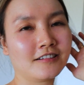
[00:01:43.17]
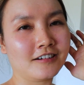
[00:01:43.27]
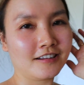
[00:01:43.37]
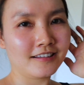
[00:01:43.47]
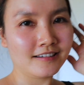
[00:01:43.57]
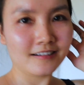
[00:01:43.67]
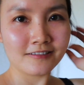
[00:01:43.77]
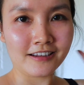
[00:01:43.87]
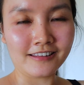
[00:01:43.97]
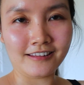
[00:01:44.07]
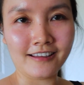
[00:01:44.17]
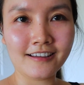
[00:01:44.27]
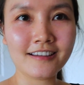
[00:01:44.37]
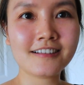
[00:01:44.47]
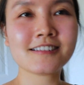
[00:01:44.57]
of cardio and
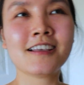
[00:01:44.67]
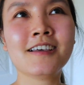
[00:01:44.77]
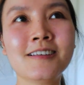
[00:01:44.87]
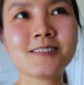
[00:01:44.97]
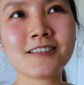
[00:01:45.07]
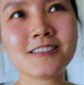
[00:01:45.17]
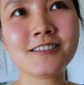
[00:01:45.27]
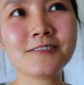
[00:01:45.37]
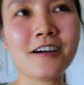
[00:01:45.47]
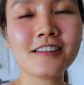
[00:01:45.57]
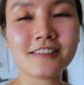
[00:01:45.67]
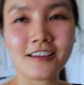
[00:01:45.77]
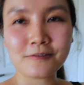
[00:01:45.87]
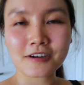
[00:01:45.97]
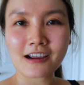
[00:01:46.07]
legs, so then to do a
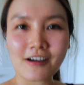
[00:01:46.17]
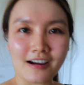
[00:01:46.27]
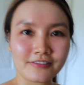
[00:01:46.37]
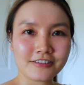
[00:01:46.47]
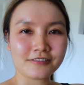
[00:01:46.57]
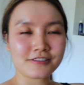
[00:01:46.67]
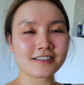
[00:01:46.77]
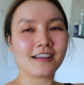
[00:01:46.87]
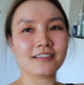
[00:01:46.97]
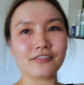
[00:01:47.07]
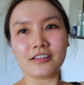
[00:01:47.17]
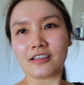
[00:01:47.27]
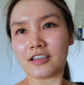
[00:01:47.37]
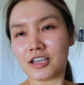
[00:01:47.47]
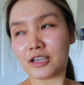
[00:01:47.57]
leg workout after was kind of
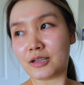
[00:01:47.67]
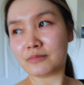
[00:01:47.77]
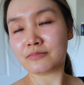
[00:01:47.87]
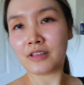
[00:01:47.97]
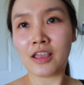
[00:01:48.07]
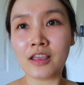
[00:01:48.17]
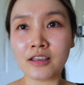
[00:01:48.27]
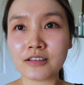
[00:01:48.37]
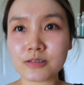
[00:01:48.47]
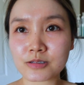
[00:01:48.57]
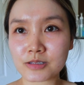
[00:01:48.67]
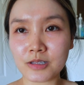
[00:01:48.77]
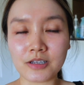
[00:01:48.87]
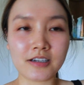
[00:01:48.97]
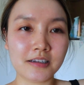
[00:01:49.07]
like just a
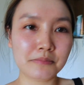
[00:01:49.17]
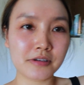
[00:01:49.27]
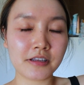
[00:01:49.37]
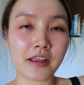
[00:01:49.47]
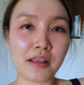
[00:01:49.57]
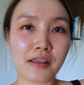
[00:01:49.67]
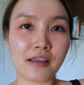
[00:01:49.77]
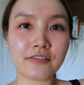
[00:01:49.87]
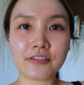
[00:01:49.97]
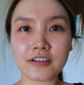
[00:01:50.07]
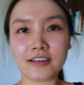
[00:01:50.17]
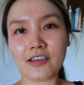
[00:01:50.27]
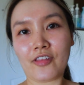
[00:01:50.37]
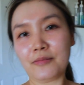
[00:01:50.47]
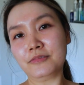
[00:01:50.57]
lot, but I feel good
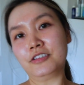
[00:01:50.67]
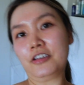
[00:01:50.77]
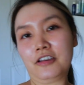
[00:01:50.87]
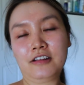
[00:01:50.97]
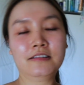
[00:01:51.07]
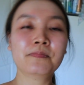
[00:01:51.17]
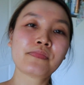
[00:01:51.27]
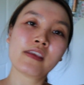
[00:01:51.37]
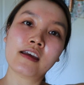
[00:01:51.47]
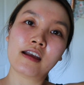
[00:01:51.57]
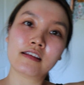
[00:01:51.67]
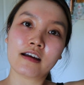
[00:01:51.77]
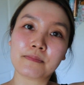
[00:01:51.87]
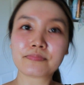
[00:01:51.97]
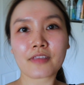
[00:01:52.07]
now that I'm done. And yeah,